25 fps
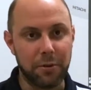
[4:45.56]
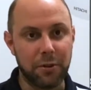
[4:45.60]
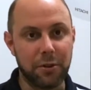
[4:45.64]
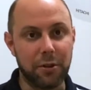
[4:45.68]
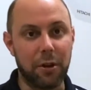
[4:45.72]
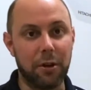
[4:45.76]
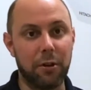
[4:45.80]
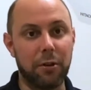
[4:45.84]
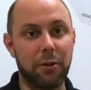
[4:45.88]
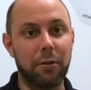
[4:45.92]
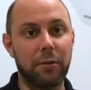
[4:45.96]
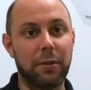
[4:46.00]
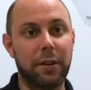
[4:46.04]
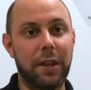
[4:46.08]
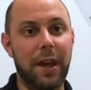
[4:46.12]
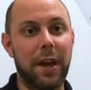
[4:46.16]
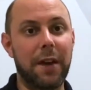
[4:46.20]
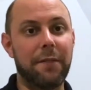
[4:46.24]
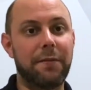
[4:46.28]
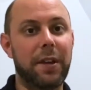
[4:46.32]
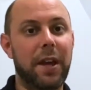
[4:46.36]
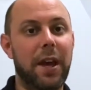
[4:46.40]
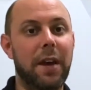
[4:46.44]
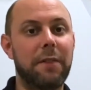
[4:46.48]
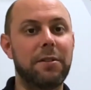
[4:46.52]
So they
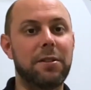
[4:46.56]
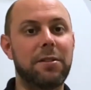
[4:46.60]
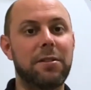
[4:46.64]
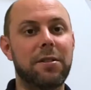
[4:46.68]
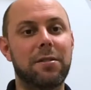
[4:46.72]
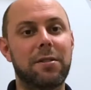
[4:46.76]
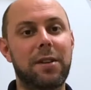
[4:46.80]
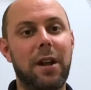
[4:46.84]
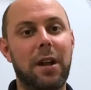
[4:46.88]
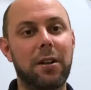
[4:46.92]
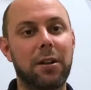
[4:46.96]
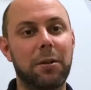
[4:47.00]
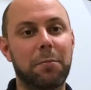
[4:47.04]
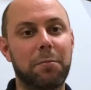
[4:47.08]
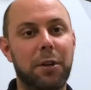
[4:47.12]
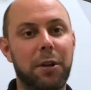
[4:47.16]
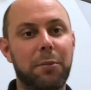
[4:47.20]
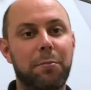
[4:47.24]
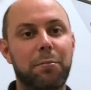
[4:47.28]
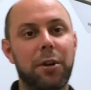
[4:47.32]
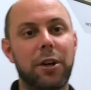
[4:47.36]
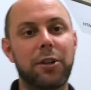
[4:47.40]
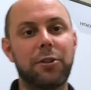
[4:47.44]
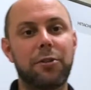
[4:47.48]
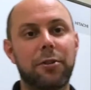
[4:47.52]
have to have a systolic
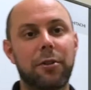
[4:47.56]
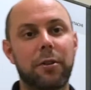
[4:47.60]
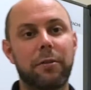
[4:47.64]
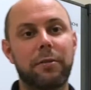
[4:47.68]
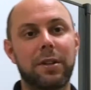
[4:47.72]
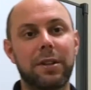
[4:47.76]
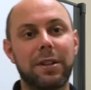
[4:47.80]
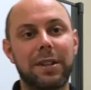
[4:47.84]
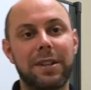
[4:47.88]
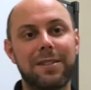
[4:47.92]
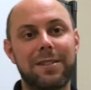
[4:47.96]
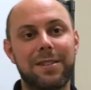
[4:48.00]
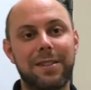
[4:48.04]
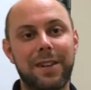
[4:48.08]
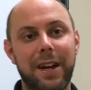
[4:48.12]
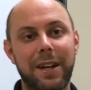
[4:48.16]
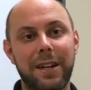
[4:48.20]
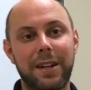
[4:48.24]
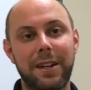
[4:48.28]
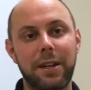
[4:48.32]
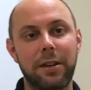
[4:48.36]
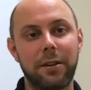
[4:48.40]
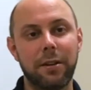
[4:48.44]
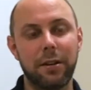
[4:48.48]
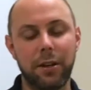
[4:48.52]
blood pressure of at least
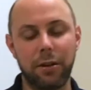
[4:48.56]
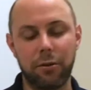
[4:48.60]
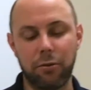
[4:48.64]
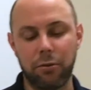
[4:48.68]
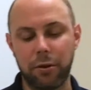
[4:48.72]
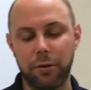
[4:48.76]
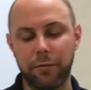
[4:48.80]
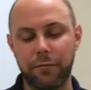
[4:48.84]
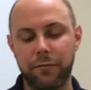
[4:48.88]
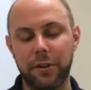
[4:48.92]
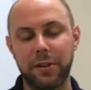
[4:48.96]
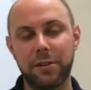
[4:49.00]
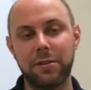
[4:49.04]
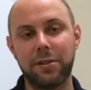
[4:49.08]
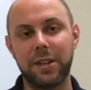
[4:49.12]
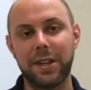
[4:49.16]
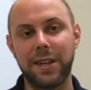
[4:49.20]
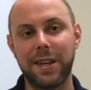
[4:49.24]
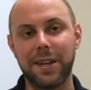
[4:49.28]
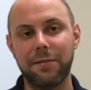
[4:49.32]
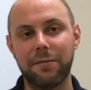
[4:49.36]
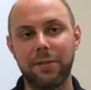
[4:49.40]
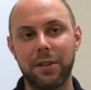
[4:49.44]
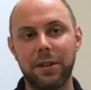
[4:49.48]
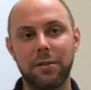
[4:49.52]
90 in order for us to
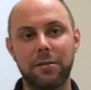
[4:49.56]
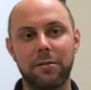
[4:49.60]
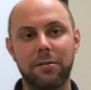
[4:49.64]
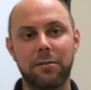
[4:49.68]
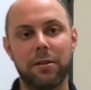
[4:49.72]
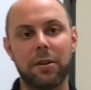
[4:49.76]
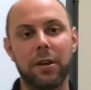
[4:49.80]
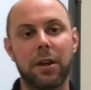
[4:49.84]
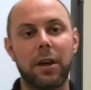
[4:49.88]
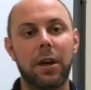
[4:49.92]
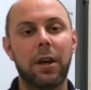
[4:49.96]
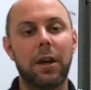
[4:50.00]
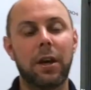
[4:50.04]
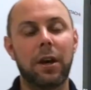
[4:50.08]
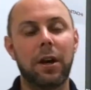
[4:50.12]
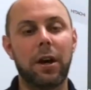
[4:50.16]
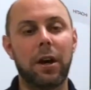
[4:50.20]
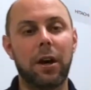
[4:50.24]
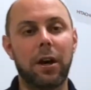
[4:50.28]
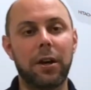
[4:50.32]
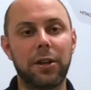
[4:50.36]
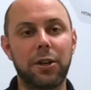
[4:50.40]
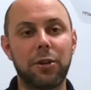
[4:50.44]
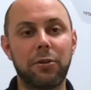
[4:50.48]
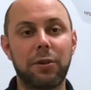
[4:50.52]
give this.
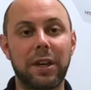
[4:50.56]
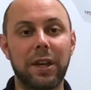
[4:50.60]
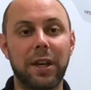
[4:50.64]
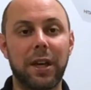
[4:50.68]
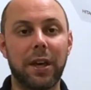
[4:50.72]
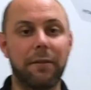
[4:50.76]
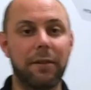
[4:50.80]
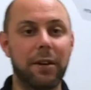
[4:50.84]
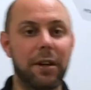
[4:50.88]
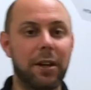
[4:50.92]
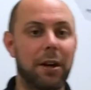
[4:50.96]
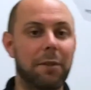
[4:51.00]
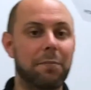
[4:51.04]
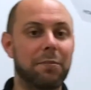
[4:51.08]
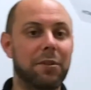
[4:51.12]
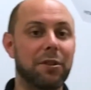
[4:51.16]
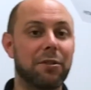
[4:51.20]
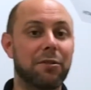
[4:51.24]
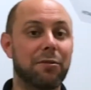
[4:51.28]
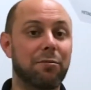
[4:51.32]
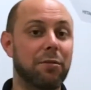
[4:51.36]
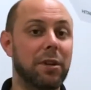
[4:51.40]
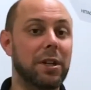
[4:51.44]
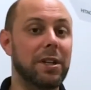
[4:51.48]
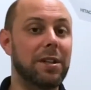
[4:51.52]
You can give it up to
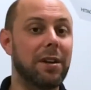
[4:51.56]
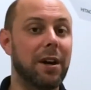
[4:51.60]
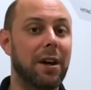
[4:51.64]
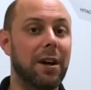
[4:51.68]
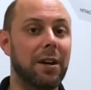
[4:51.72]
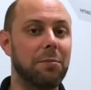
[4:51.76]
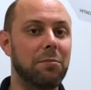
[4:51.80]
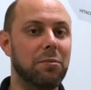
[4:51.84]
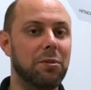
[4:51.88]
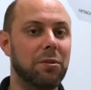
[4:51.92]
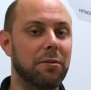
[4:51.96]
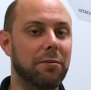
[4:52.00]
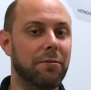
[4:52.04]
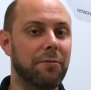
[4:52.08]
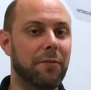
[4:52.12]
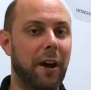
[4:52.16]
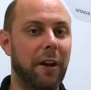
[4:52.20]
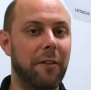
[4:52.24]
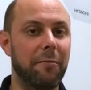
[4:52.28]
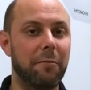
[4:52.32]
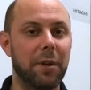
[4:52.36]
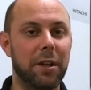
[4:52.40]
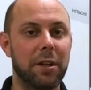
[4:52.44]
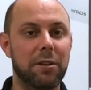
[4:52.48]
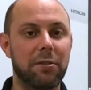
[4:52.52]
3 times,
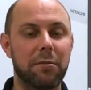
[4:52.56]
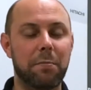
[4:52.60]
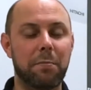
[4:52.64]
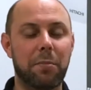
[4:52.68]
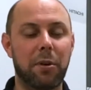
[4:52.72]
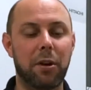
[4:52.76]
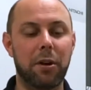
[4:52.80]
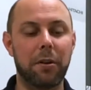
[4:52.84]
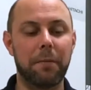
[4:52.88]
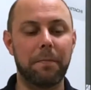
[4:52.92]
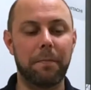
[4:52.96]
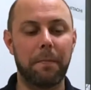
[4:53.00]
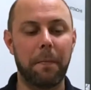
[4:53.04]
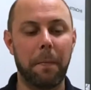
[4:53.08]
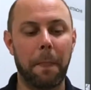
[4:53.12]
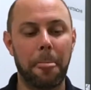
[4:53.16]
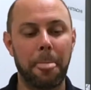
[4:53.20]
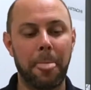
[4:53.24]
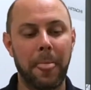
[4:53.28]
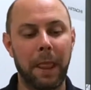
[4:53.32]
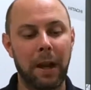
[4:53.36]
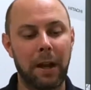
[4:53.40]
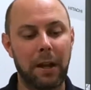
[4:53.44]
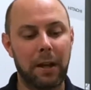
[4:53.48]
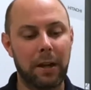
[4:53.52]
5 minutes apart,
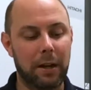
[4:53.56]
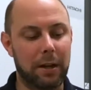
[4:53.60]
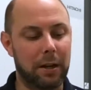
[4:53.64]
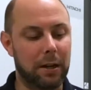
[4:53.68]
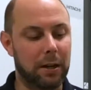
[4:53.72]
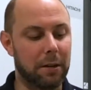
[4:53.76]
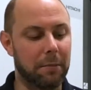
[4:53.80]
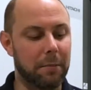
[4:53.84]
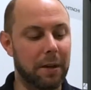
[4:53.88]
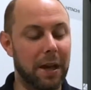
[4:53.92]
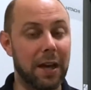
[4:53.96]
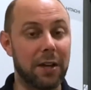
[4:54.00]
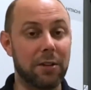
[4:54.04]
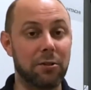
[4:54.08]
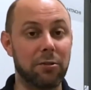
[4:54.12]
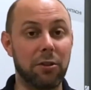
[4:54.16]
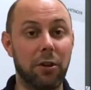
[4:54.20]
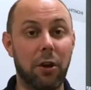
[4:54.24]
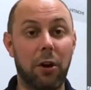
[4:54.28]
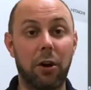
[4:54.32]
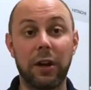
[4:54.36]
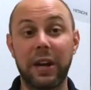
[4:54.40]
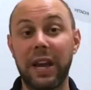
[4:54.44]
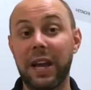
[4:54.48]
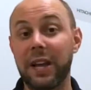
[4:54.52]
as
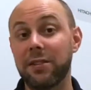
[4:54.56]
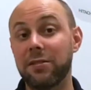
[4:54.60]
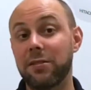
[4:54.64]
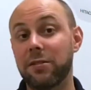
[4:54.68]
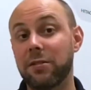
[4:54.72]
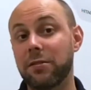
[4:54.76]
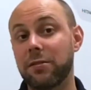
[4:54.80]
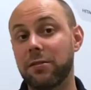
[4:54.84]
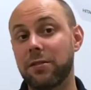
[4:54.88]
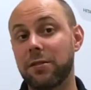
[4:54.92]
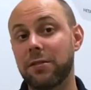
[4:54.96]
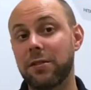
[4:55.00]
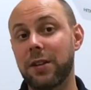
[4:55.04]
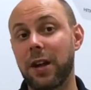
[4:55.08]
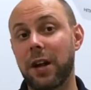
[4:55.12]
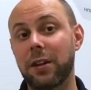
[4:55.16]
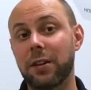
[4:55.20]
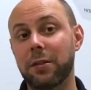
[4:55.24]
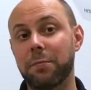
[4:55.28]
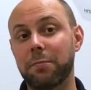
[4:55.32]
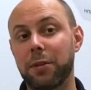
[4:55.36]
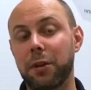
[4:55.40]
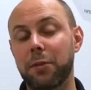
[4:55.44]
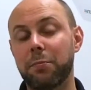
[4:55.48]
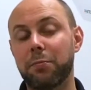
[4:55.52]
long as the
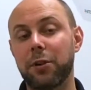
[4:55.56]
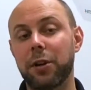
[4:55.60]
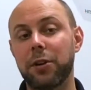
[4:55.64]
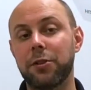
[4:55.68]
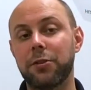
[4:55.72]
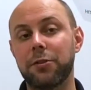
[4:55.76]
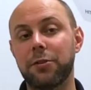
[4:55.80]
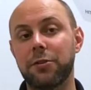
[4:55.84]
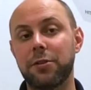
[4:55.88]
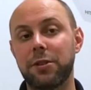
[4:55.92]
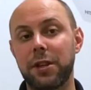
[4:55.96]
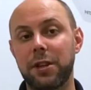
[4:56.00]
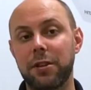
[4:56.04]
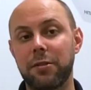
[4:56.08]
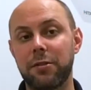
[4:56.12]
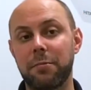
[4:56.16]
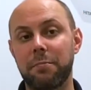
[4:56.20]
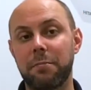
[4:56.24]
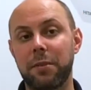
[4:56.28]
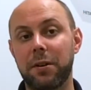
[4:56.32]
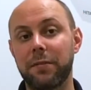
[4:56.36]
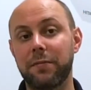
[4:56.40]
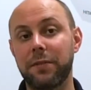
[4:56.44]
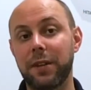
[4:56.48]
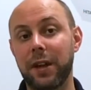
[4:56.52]
systolic blood pressure stays
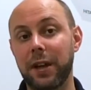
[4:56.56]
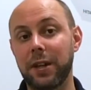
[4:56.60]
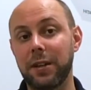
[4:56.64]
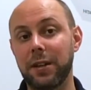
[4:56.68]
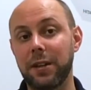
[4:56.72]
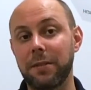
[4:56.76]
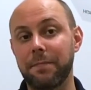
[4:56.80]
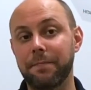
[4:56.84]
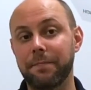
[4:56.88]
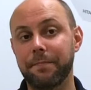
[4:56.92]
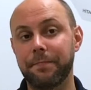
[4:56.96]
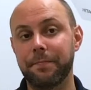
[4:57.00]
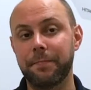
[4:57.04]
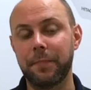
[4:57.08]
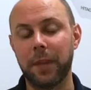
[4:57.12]
above 90.